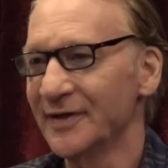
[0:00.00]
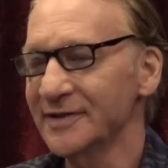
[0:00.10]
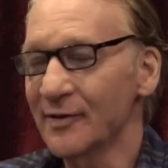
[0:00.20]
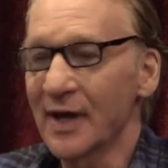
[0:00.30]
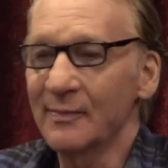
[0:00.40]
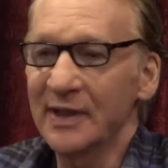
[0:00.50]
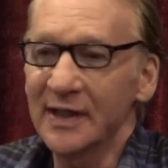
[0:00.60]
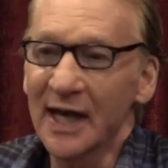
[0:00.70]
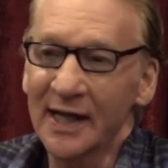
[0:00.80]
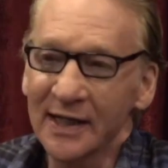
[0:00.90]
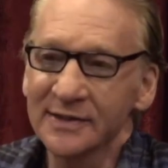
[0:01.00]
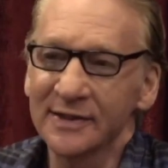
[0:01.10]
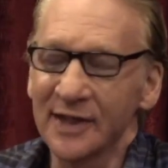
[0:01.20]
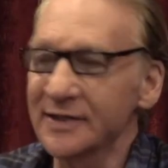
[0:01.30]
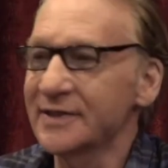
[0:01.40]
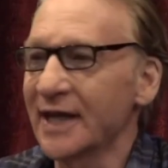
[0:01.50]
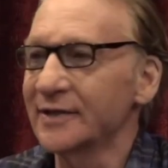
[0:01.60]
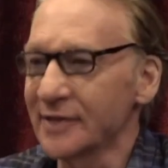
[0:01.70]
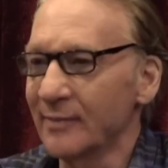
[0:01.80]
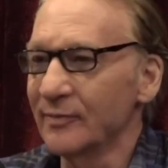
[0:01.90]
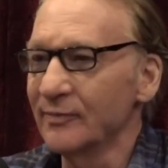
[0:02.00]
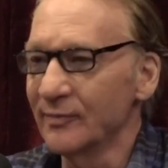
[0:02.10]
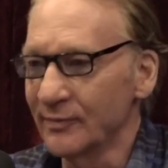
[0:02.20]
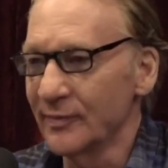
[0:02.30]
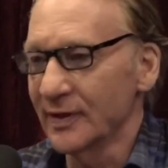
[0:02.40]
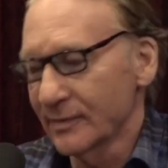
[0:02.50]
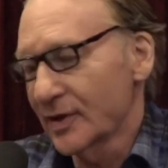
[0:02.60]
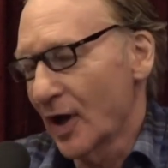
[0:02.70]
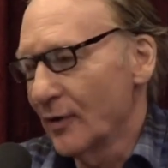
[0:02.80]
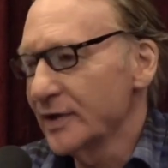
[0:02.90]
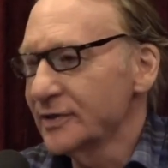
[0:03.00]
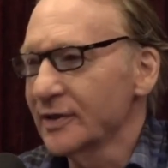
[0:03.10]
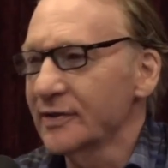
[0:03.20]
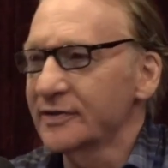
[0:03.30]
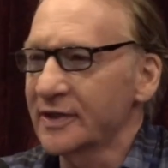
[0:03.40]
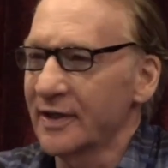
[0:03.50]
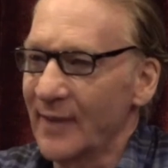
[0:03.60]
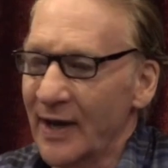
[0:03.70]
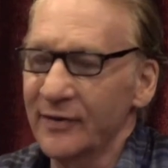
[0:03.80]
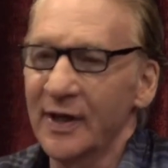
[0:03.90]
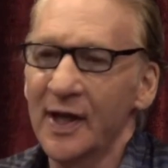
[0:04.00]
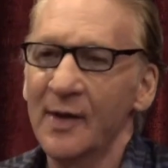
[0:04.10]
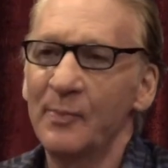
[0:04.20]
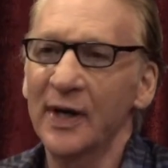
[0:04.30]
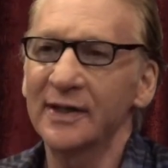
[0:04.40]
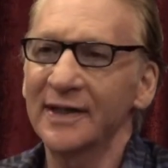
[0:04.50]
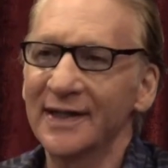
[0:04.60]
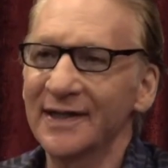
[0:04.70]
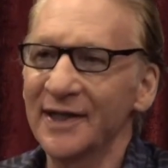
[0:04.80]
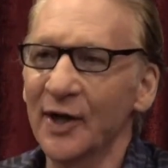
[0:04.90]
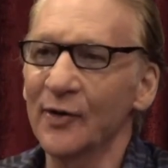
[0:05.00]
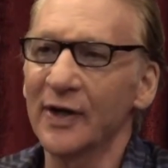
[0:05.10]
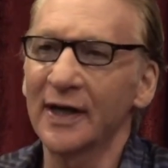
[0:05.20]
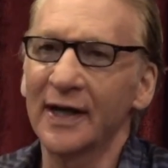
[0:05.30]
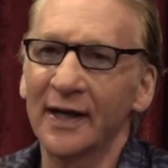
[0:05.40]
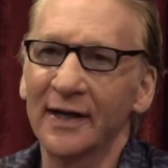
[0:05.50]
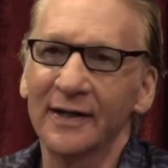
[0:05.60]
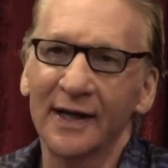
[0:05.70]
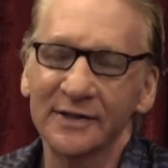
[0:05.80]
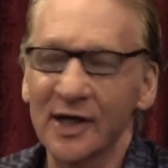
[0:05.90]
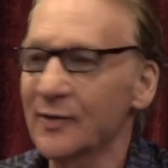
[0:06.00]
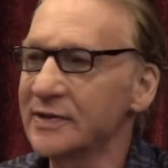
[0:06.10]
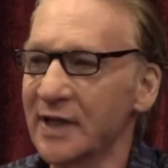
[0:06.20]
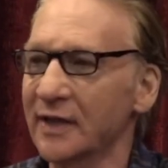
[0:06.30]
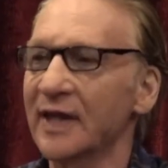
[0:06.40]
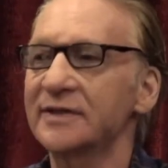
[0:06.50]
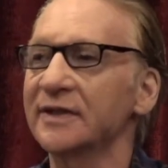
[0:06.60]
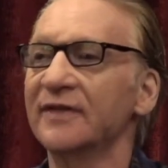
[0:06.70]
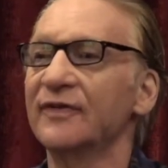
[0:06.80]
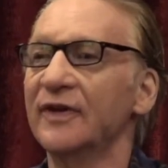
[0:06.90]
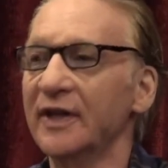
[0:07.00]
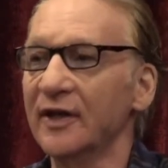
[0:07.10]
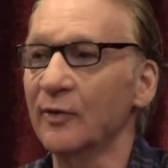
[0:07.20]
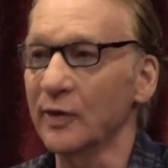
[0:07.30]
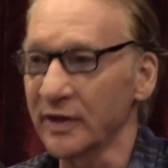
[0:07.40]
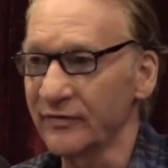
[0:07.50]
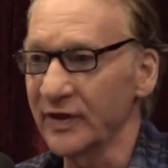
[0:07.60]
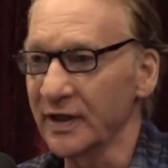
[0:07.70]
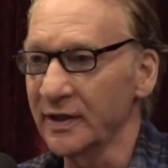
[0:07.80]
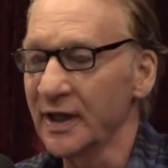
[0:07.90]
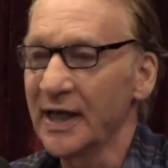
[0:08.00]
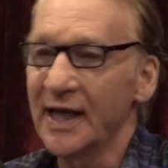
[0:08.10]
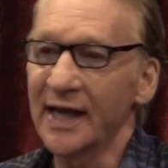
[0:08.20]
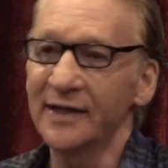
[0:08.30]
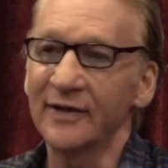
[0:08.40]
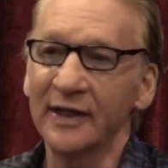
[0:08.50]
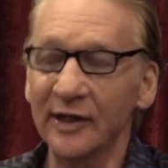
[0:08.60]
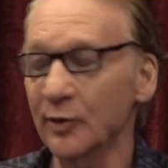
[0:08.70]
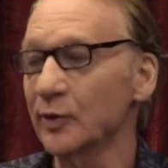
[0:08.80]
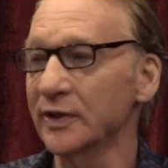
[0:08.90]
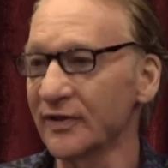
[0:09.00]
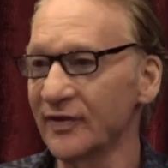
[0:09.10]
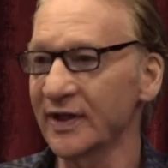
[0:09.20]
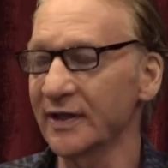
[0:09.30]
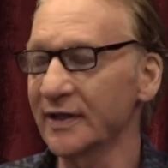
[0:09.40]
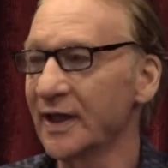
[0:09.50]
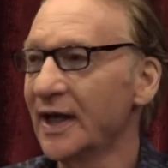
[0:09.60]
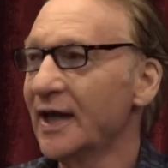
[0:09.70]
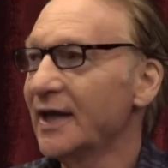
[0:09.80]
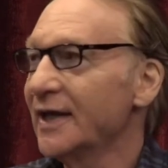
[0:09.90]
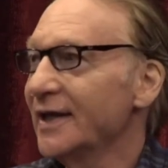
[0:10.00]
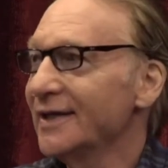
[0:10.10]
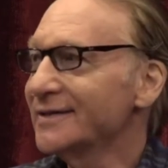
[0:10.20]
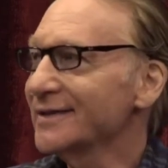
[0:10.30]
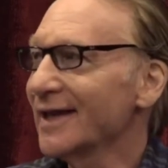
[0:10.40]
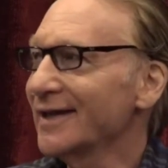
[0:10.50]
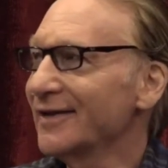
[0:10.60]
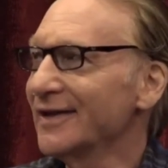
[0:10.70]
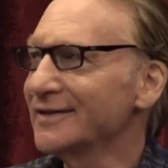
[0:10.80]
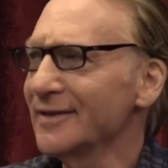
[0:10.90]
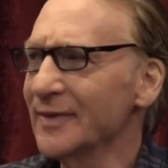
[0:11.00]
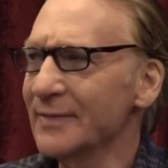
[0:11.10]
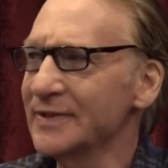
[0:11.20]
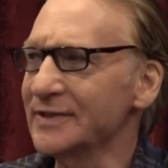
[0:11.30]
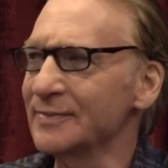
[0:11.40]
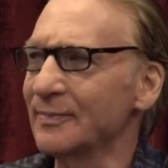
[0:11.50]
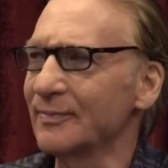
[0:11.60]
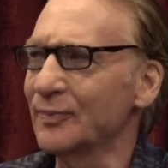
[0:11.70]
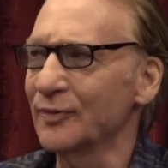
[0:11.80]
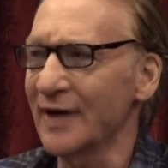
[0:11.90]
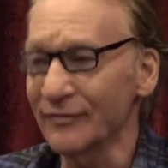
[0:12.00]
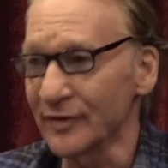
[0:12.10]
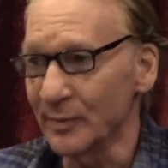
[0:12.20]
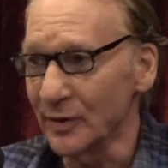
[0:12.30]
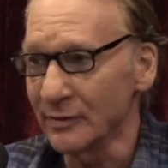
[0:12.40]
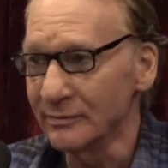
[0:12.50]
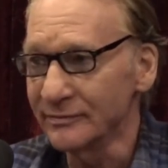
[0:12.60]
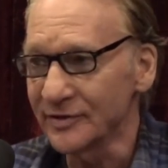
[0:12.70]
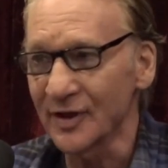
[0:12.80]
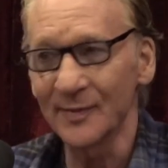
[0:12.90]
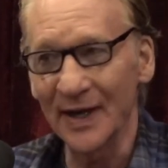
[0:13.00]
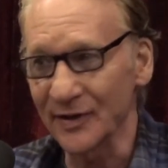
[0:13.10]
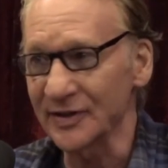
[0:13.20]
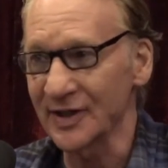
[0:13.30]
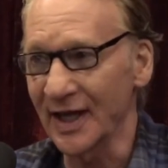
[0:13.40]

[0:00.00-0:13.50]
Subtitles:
So, I mean, I guess it does take some courage to come out. But, you know, as I always say, let's live in the year we're living in. And in the year we're living in, it's like sometimes it's preferable to come out as gay.